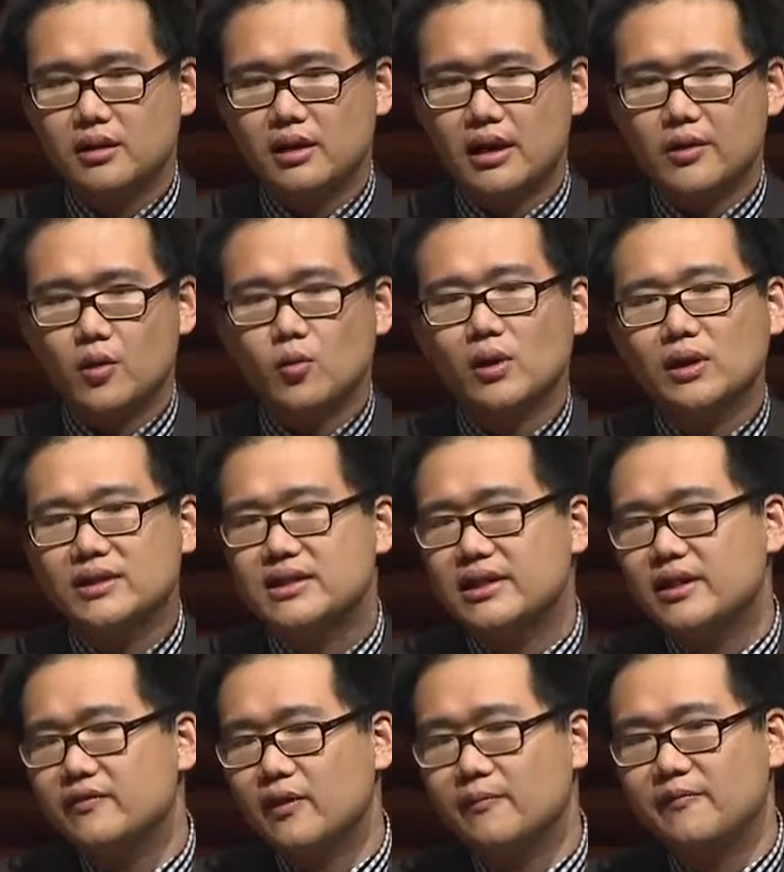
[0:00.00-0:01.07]
And they're willing to
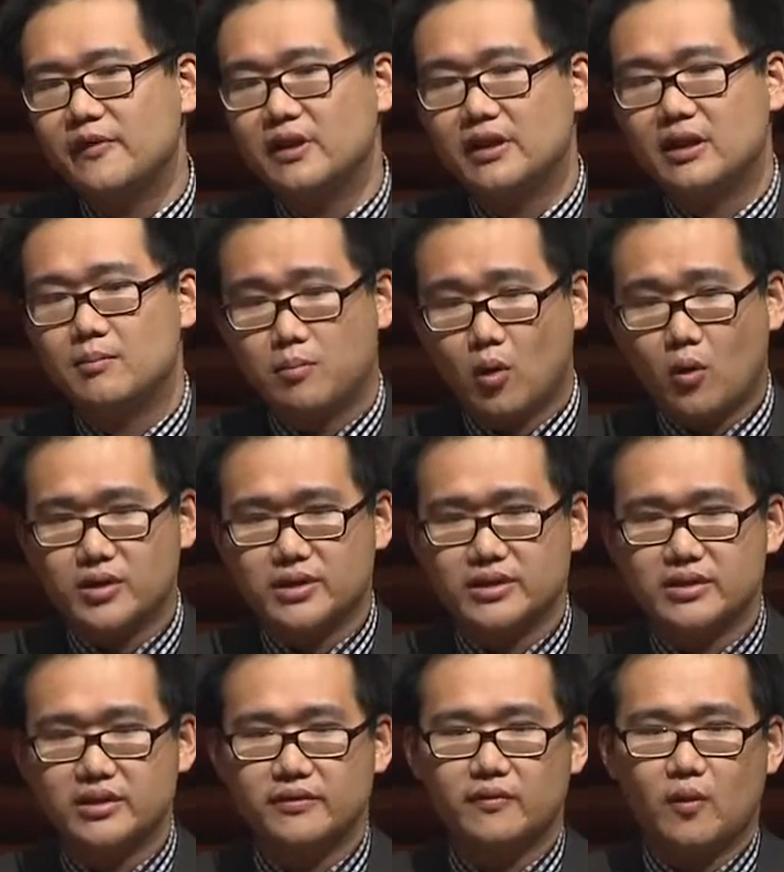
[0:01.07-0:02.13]
give up feeling
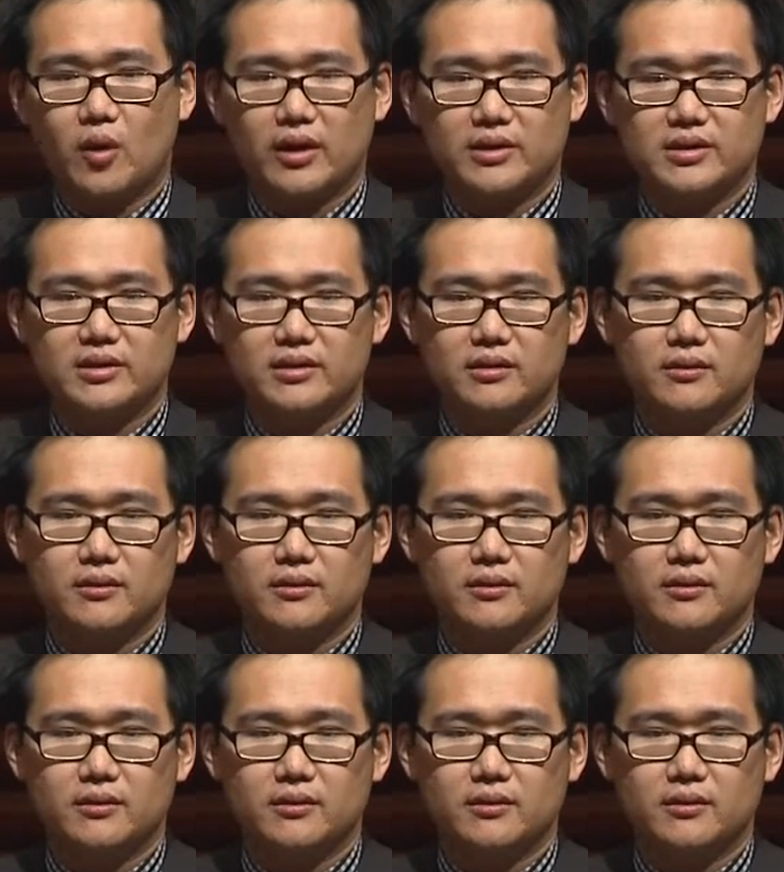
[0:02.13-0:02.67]
important for it.